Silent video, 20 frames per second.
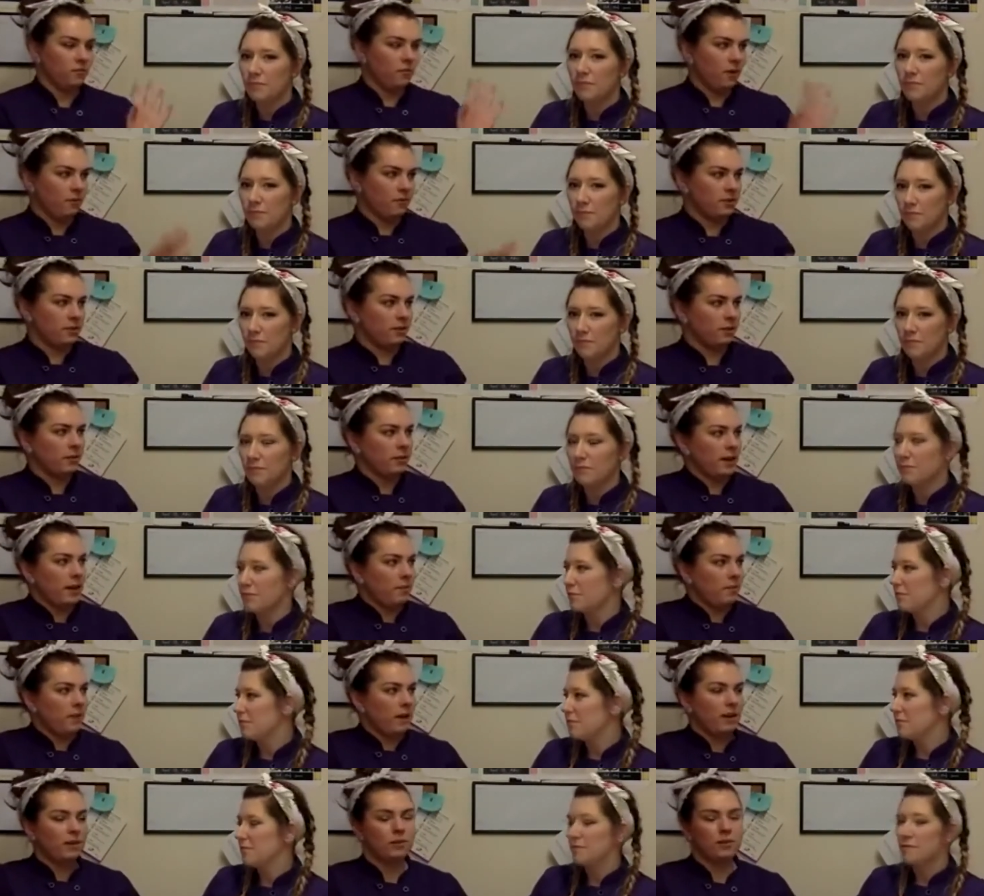Speaker 1: why we started with that
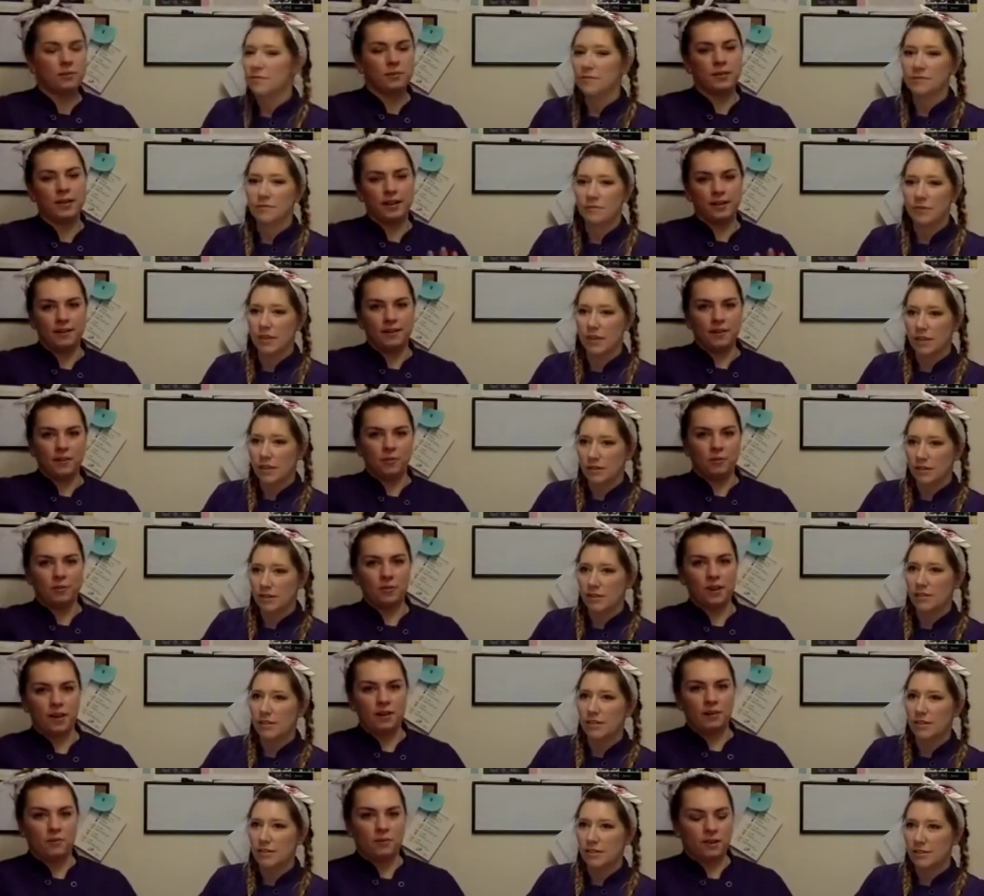black one. We got another
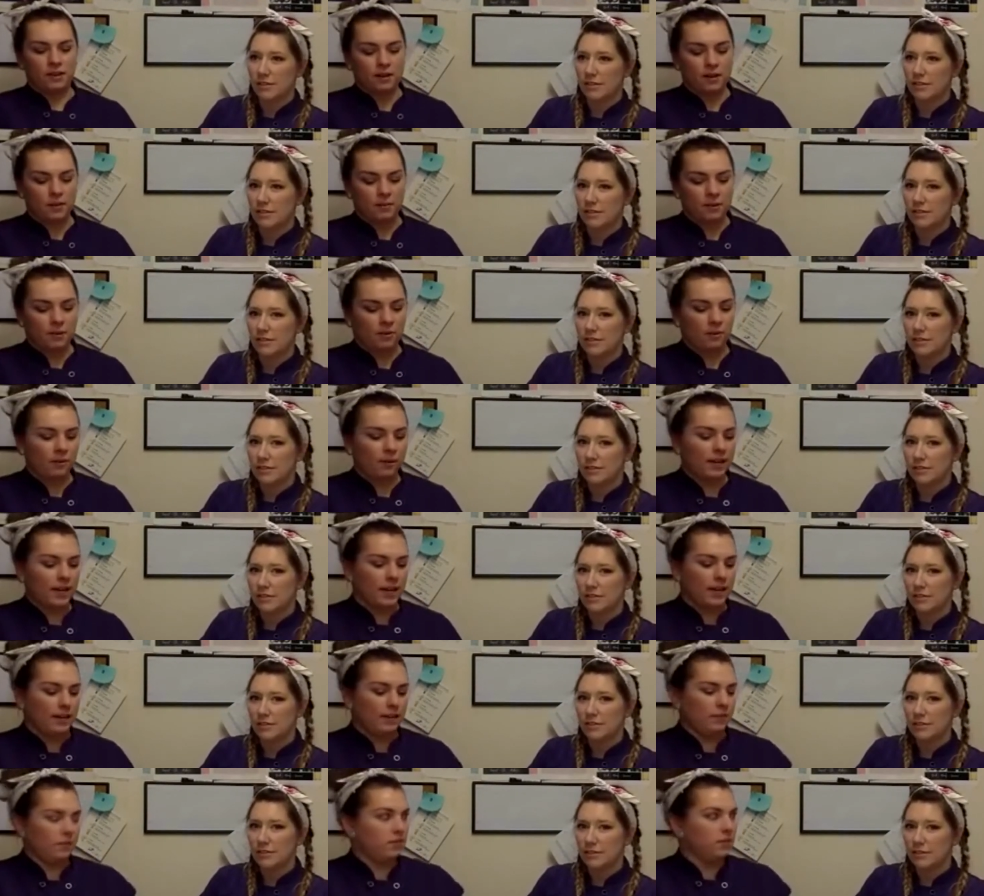black one coming your way.
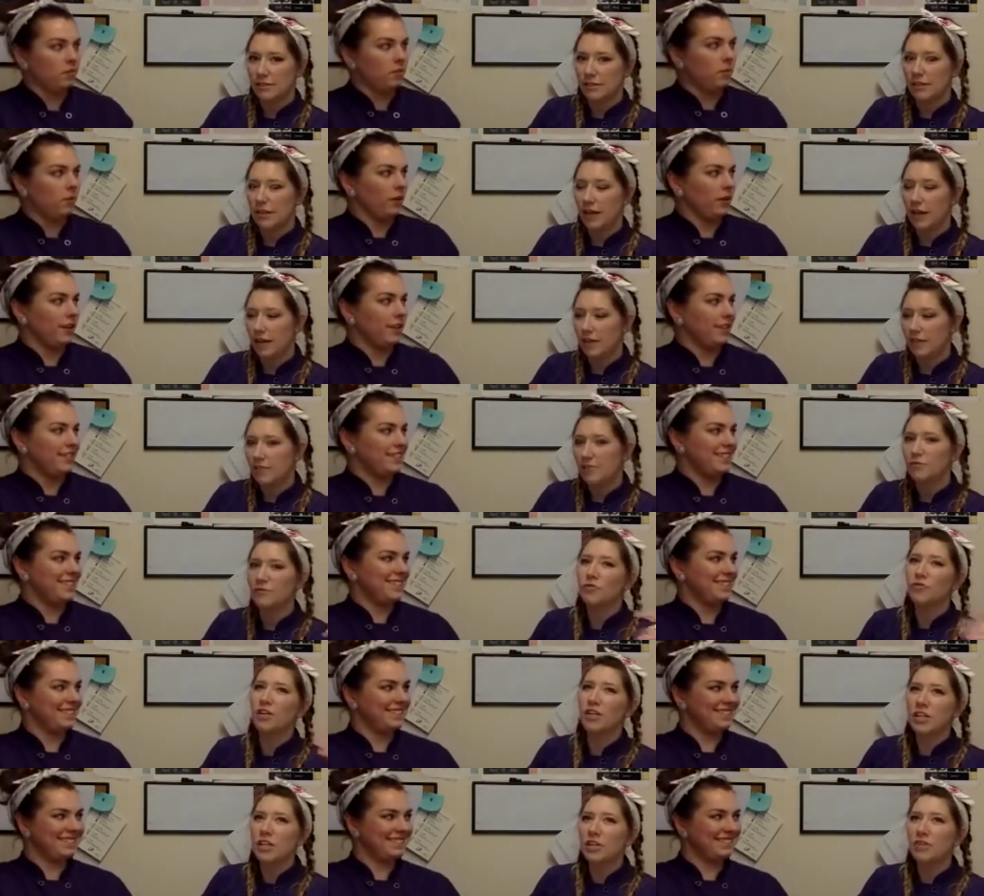Some yeah.
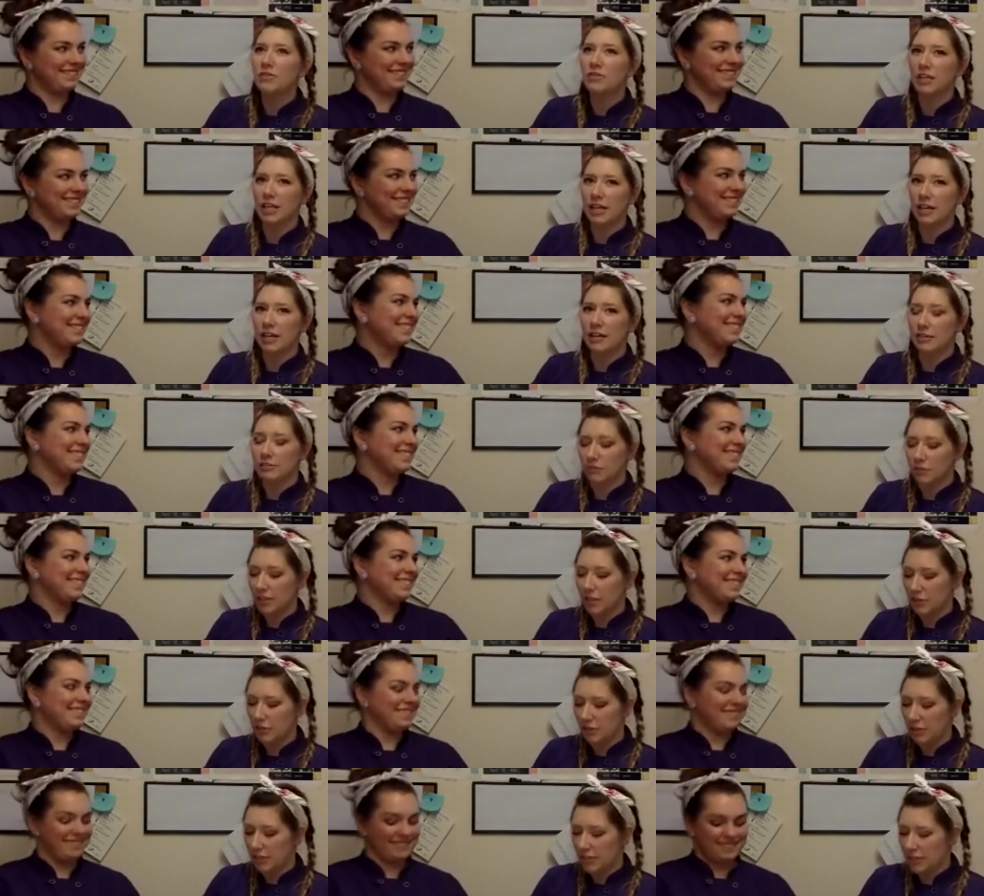Really
Speaker 2: unique, really
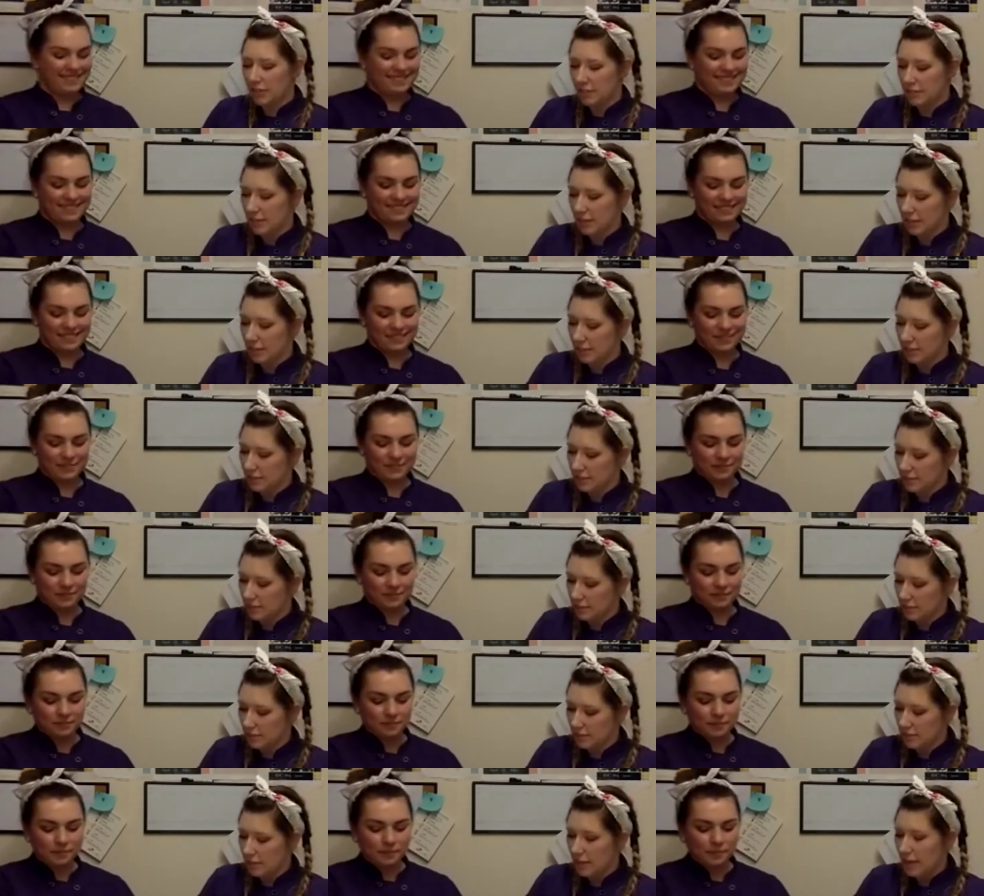unique designs.
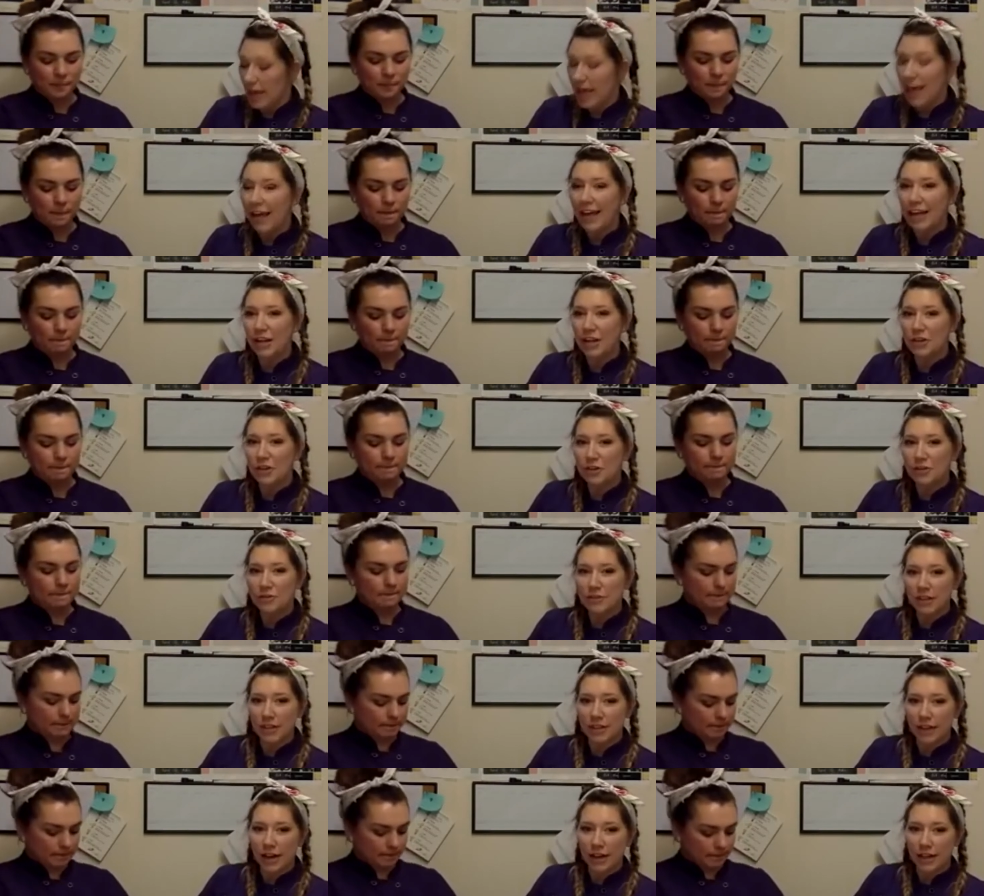And a new thing
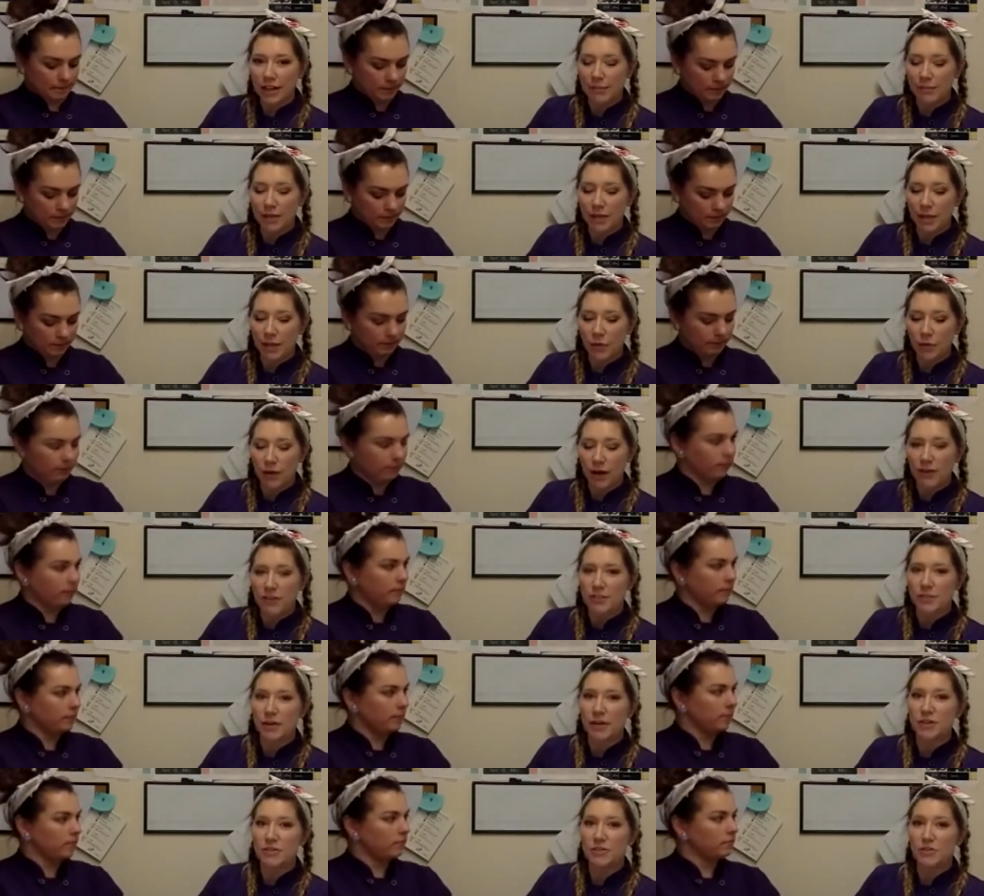that I keep getting inquiries
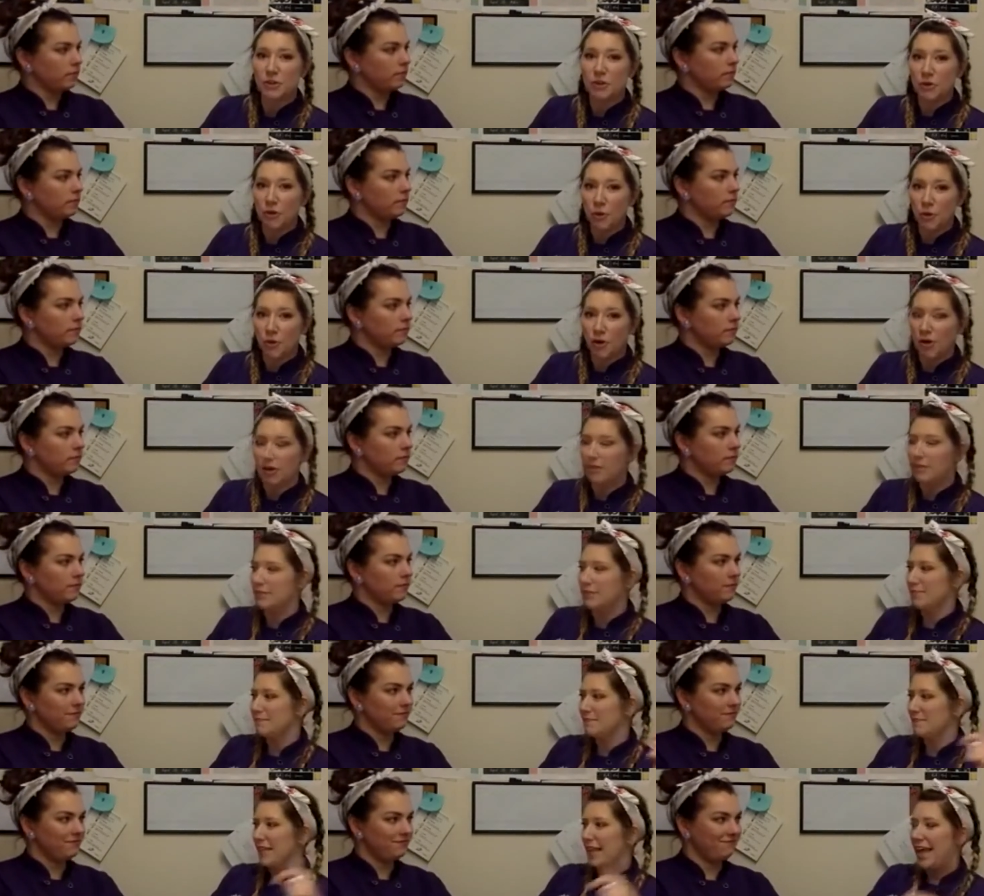about is donut walls.
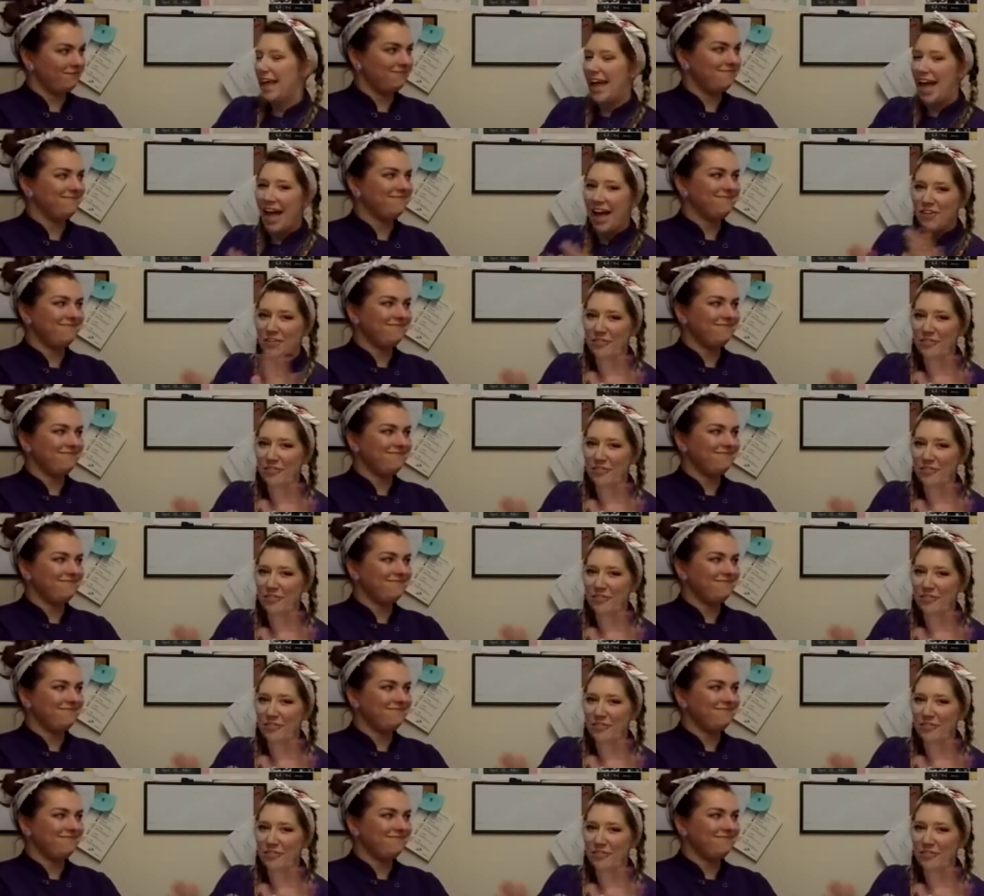Yeah. Mm-hmm.